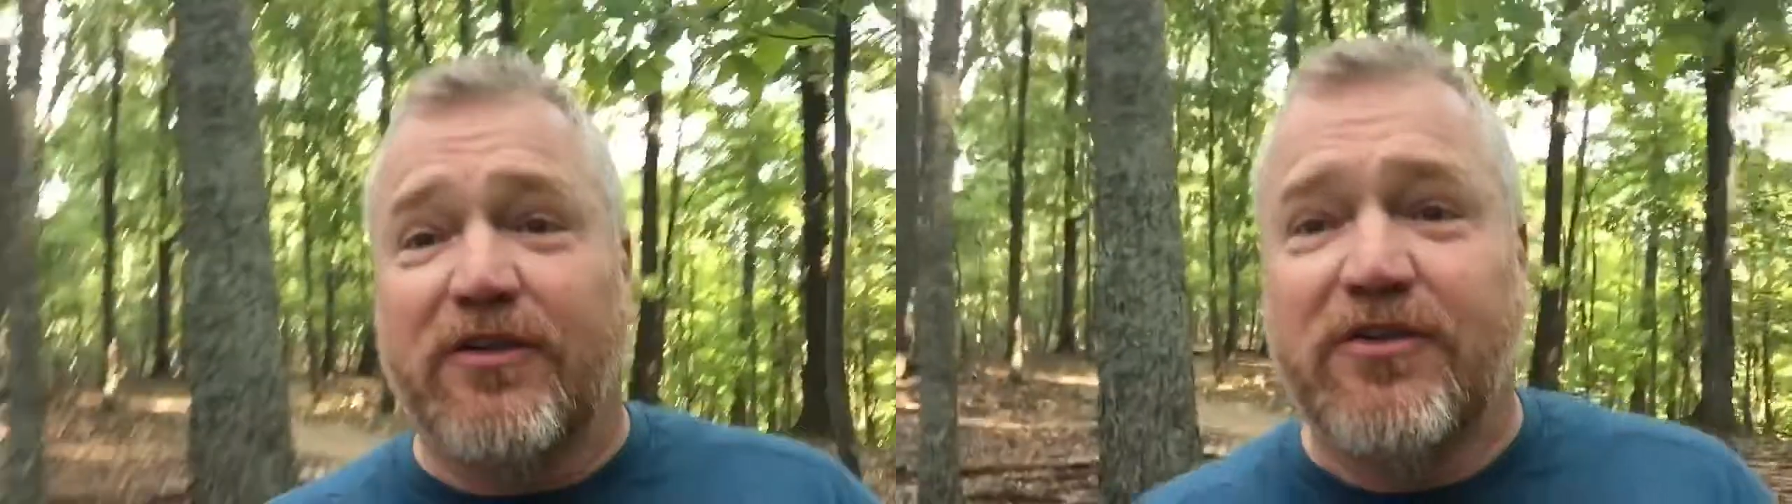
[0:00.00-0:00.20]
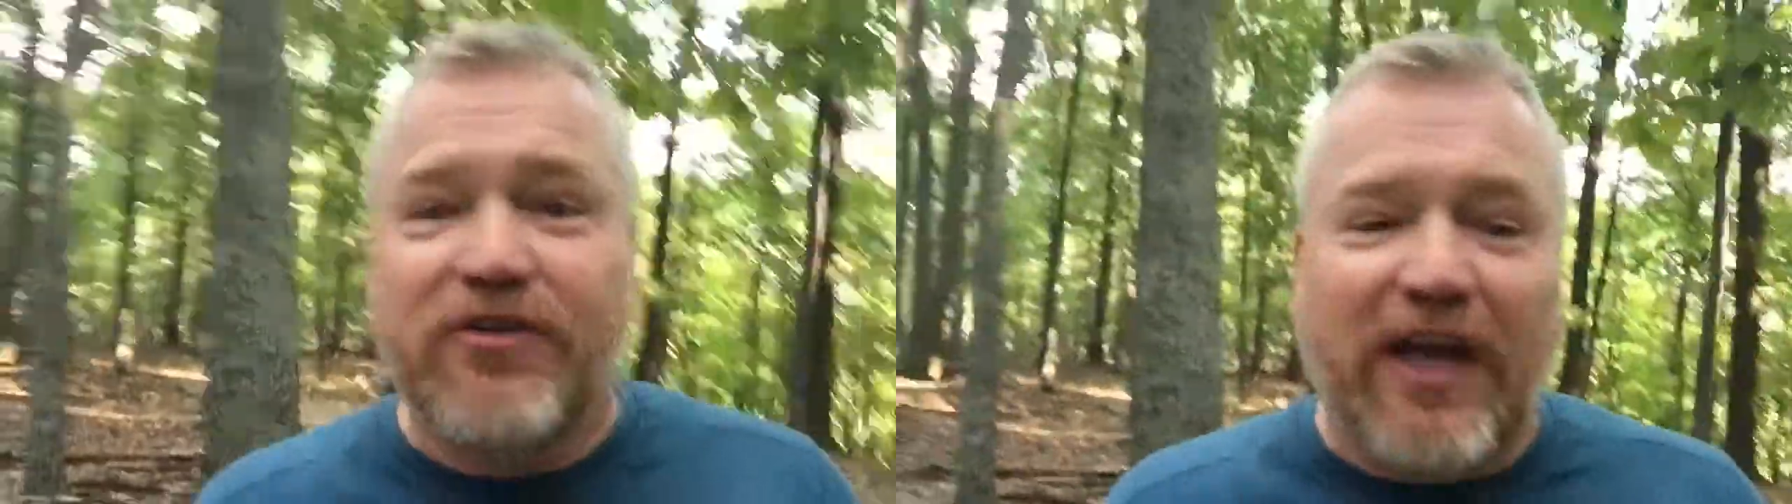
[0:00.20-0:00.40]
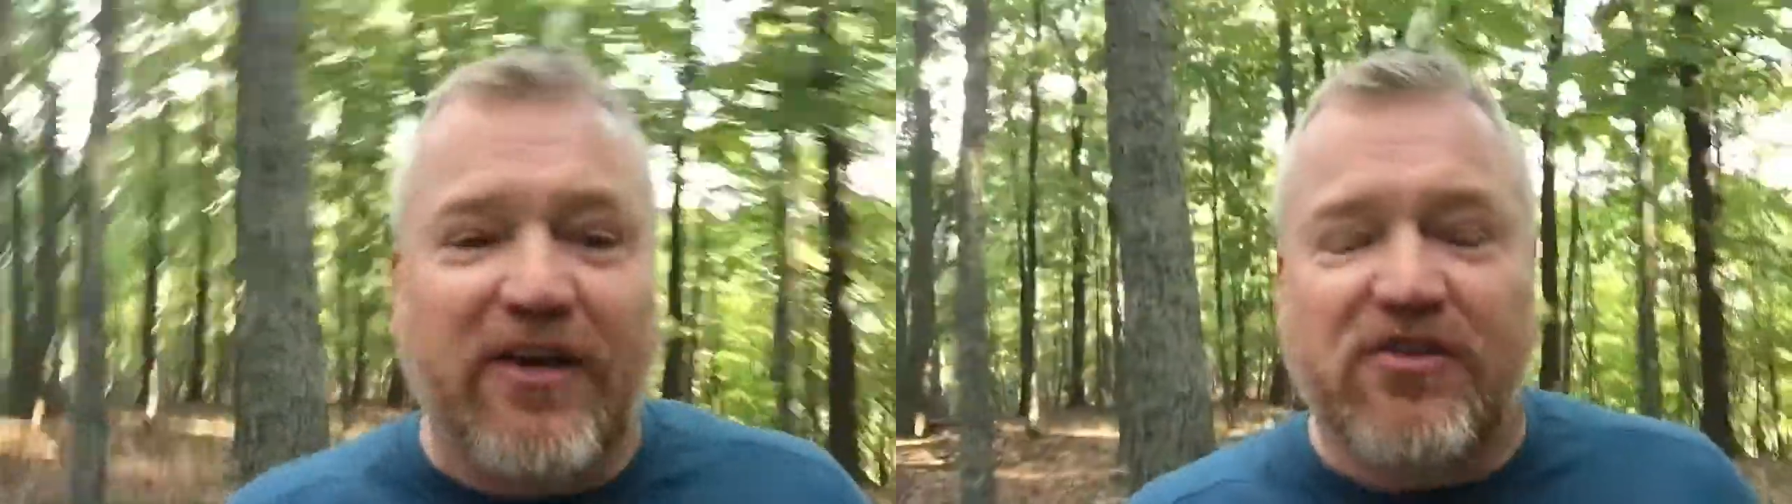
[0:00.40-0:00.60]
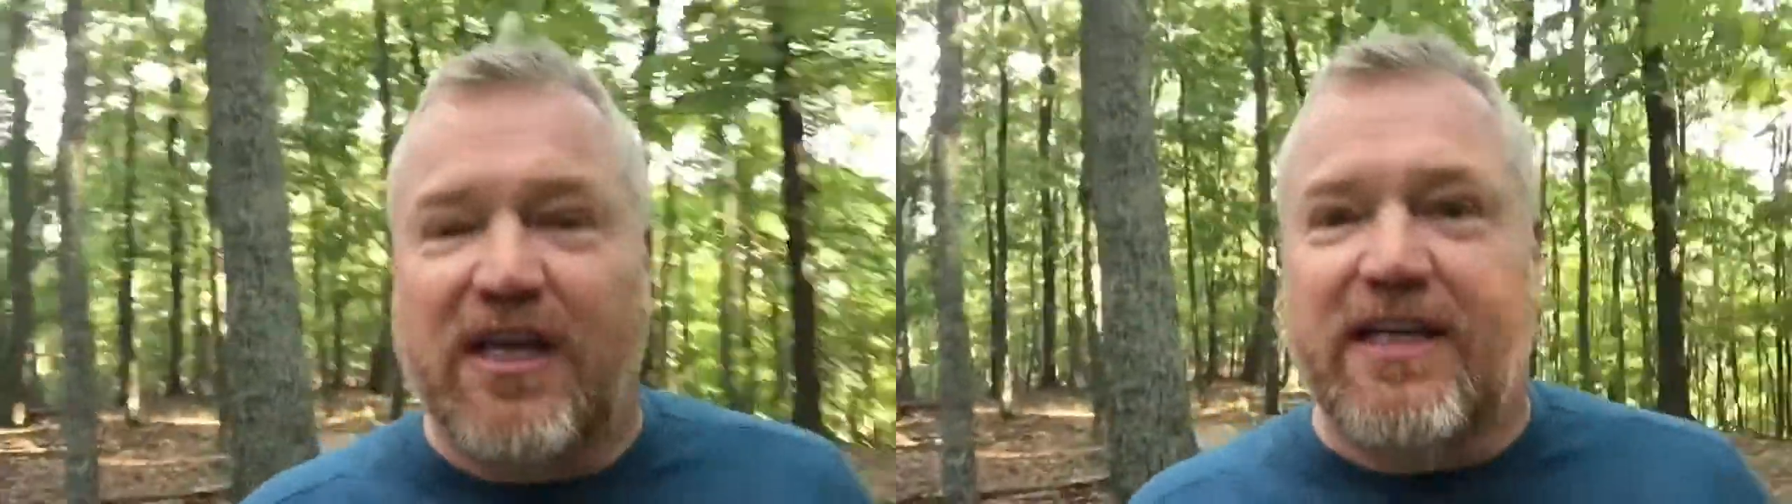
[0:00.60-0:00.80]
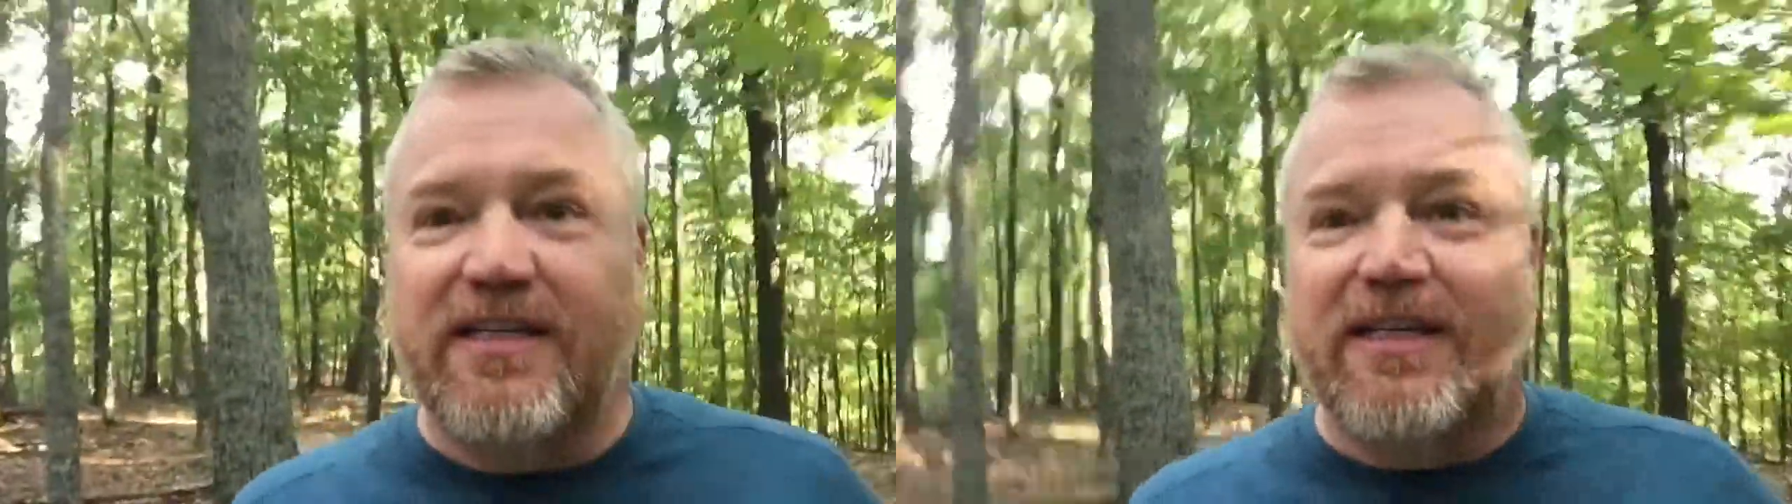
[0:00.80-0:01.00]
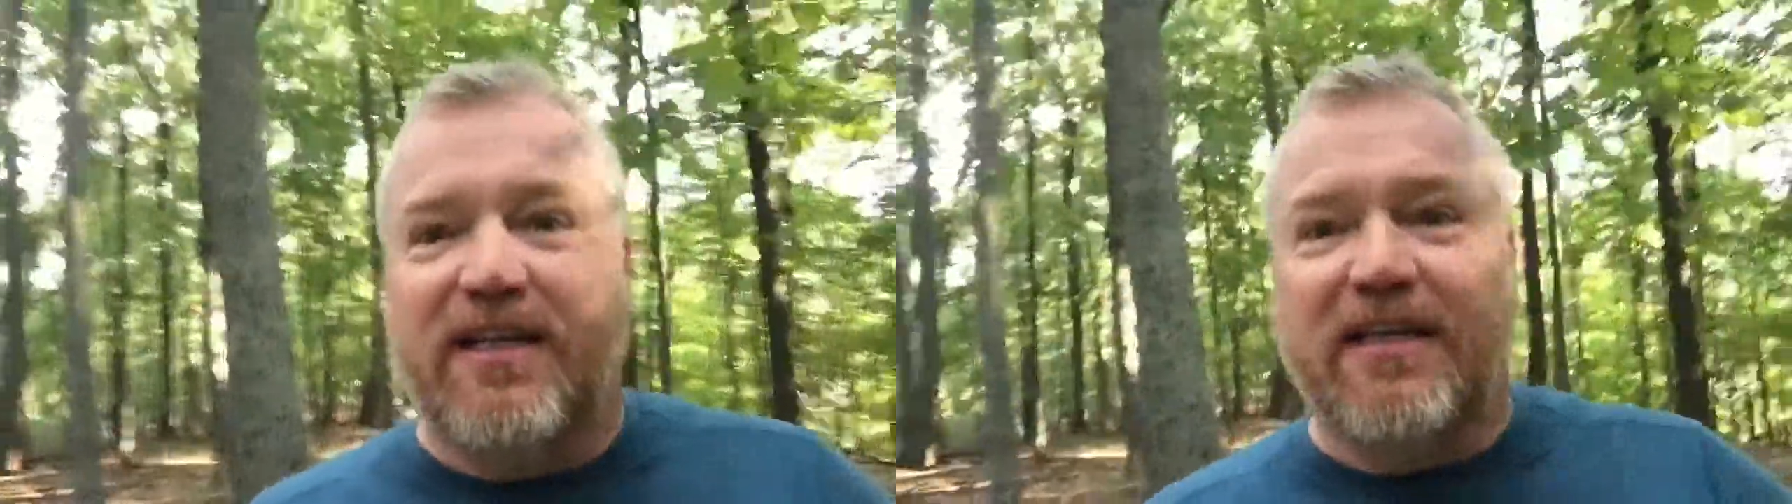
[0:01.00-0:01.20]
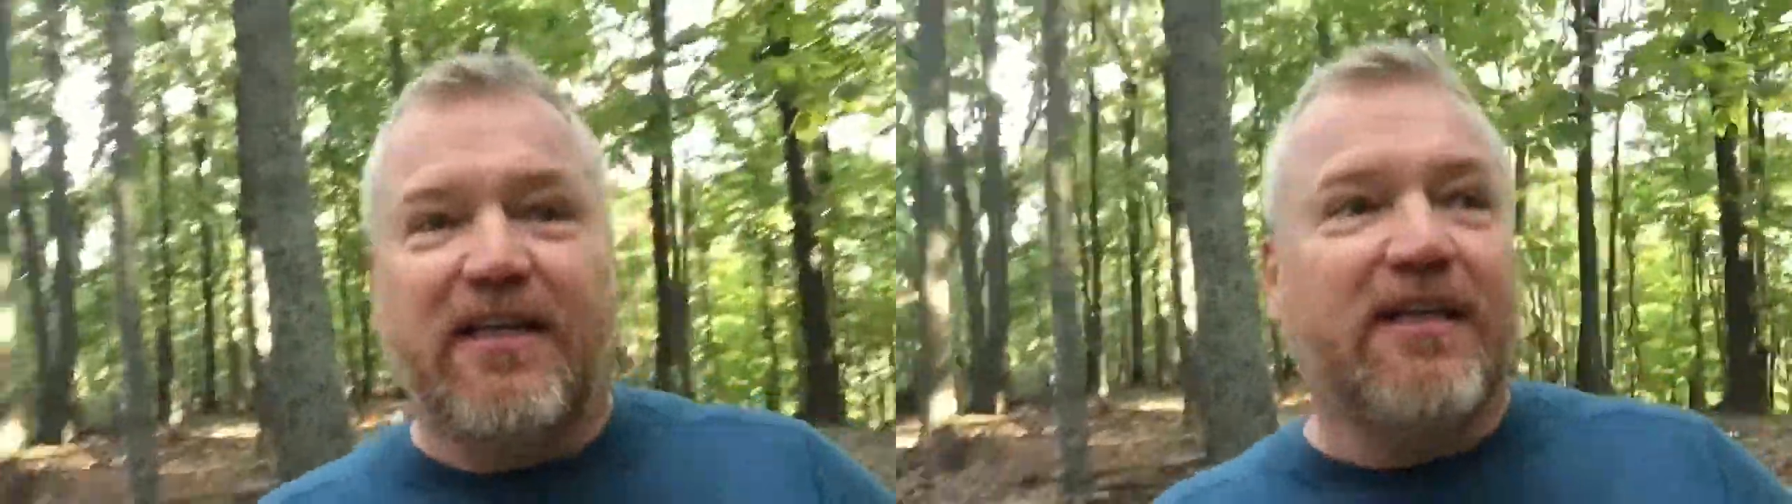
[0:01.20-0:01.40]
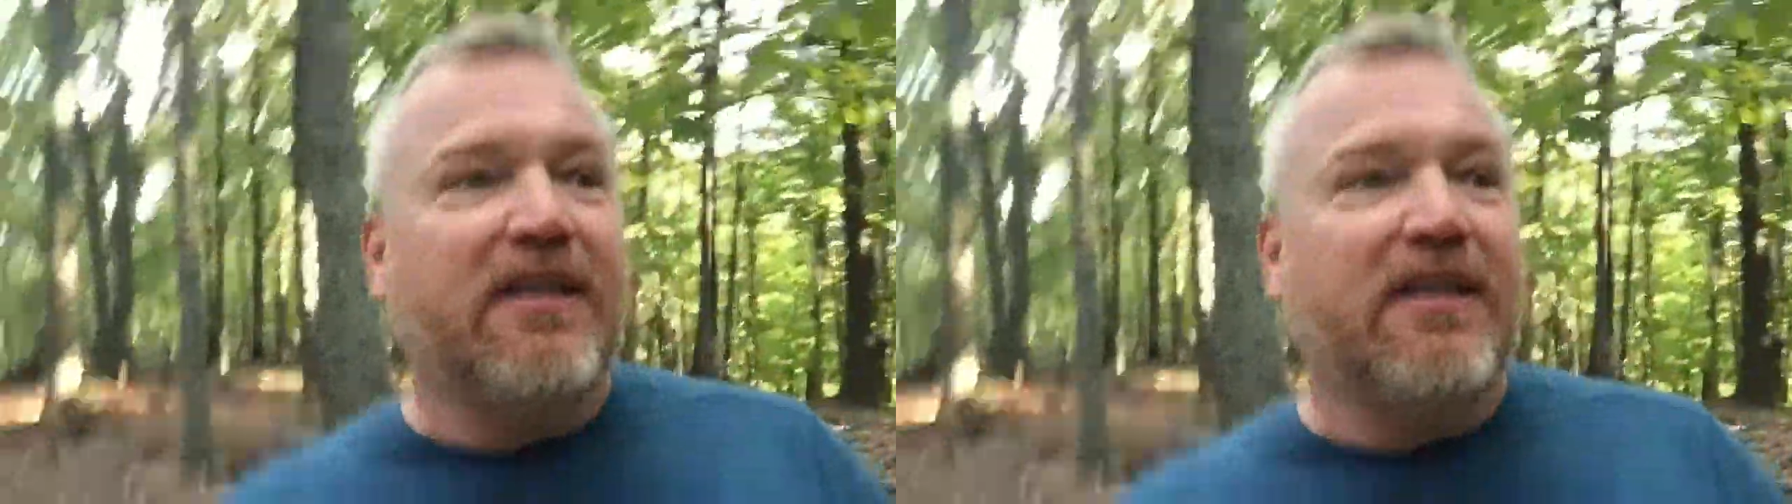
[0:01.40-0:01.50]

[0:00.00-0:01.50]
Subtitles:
in 2018.